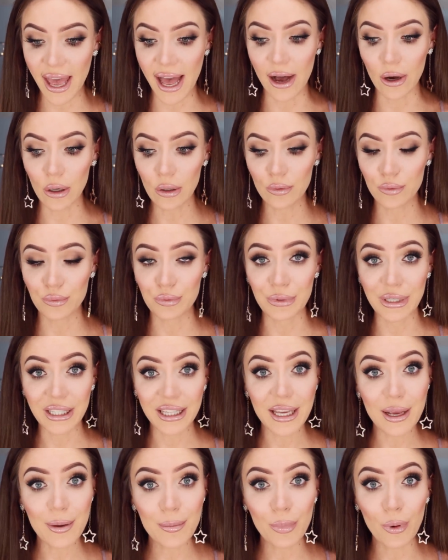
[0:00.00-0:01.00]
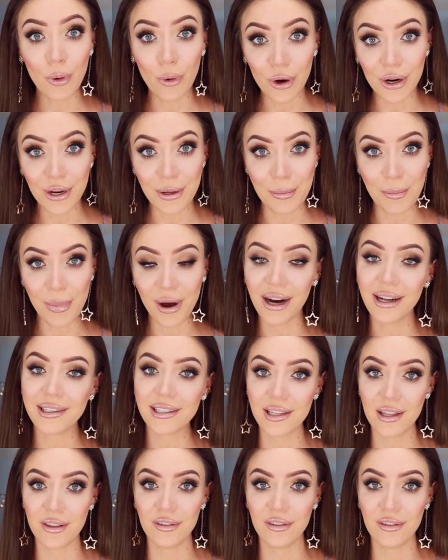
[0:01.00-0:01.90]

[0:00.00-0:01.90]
out really important parts